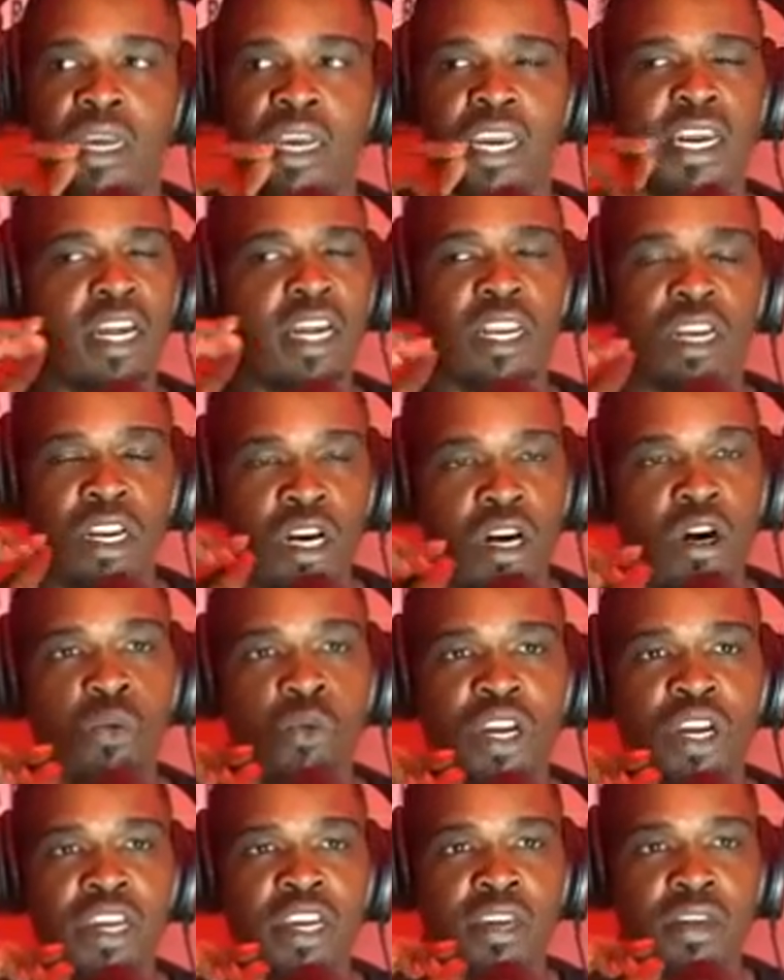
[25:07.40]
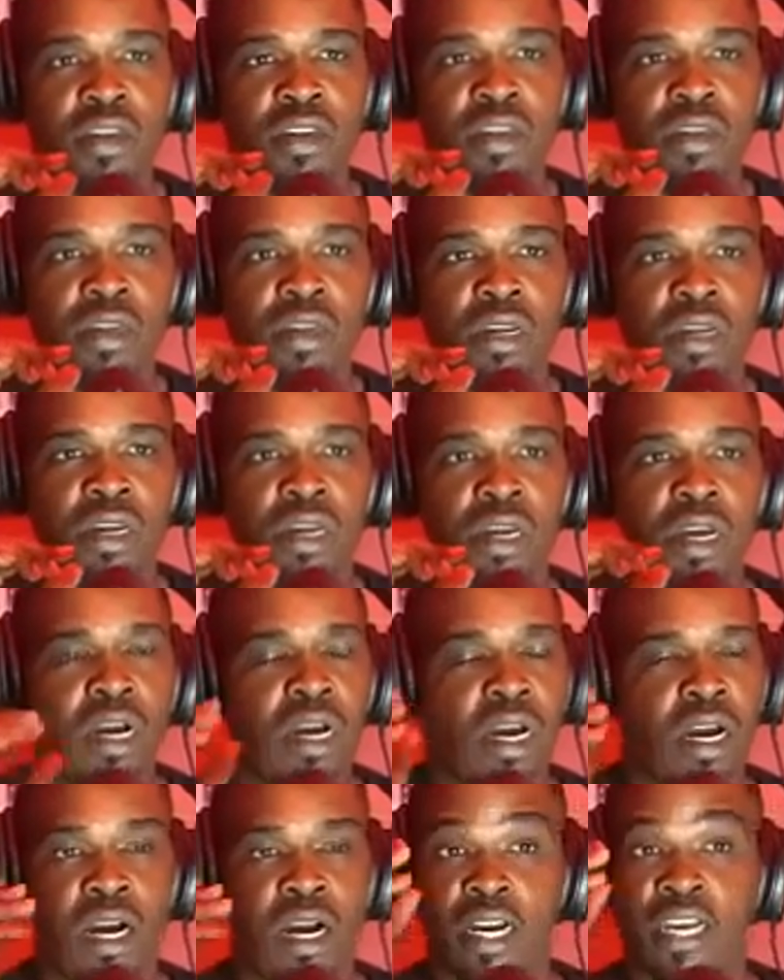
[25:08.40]
And a little weed,
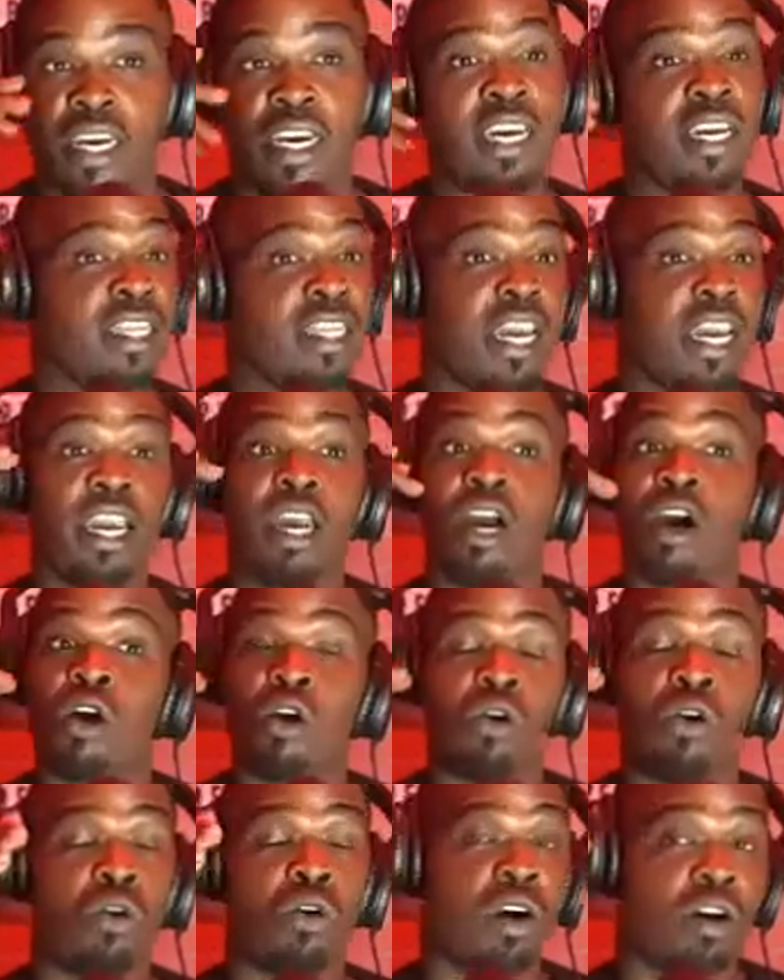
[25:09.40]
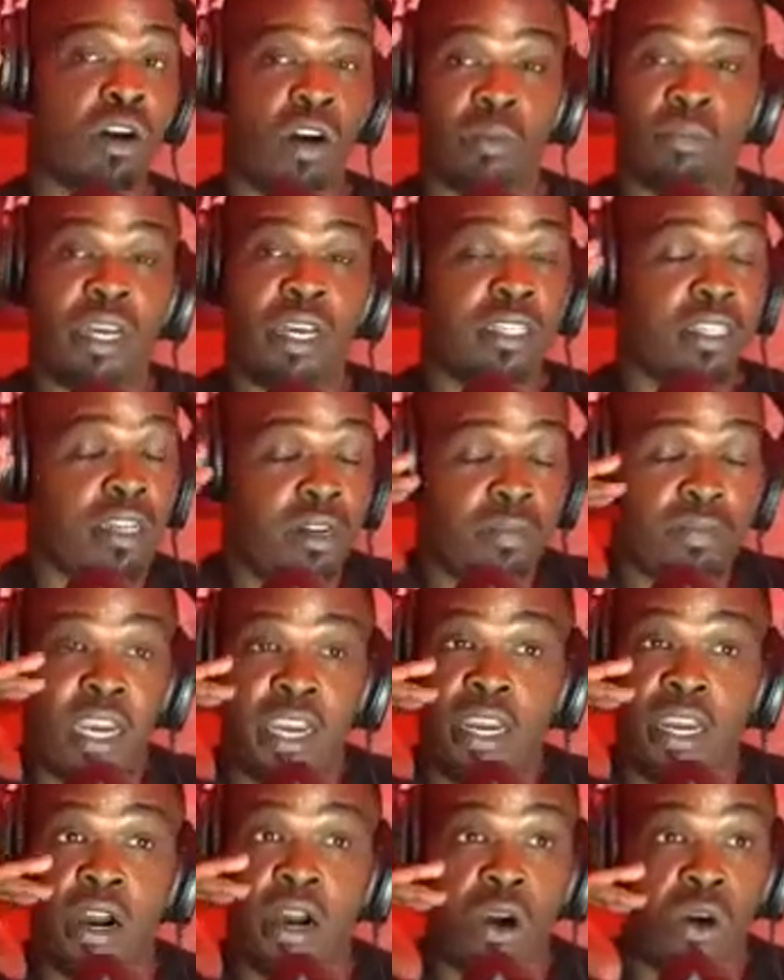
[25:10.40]
kick they whole, mess up
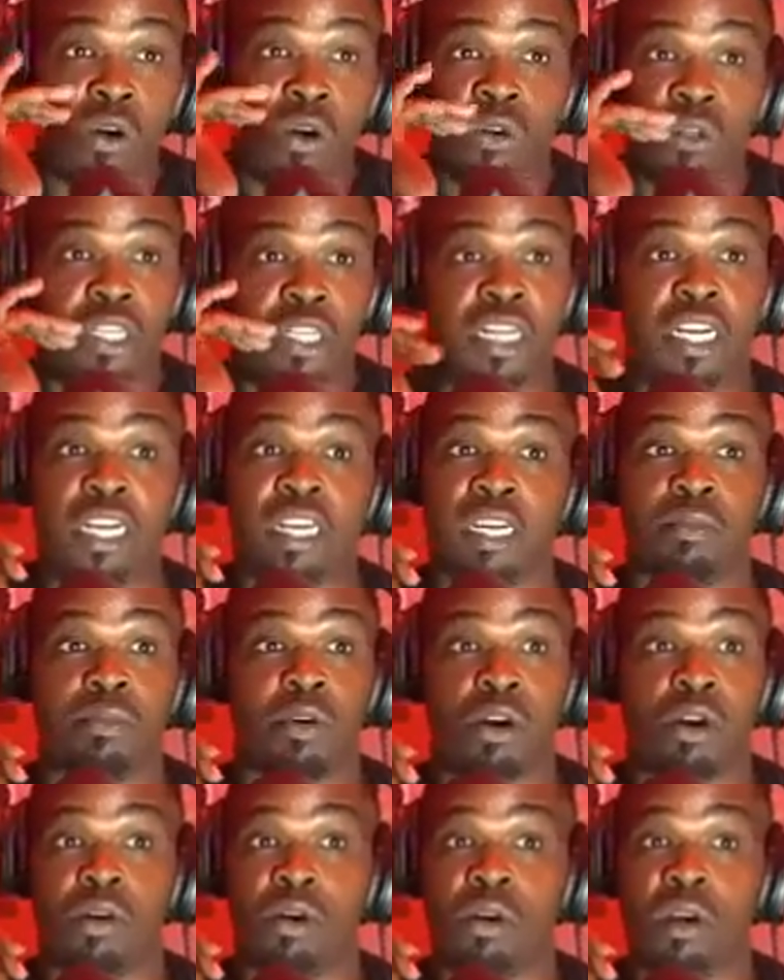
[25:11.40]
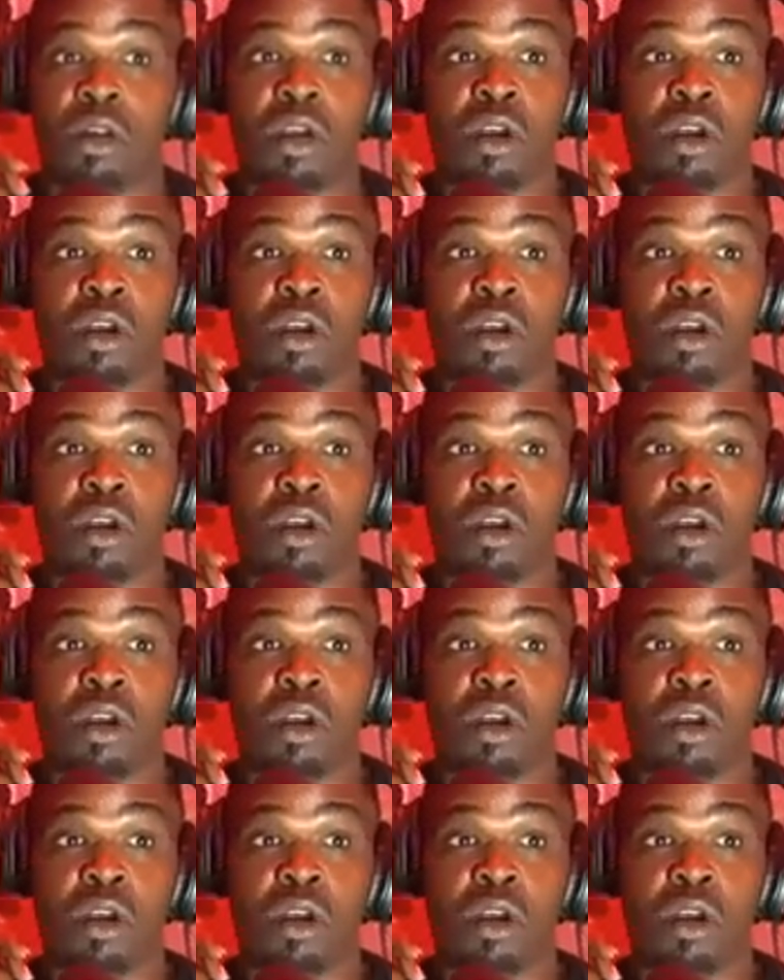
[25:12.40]
they whole shit, bro.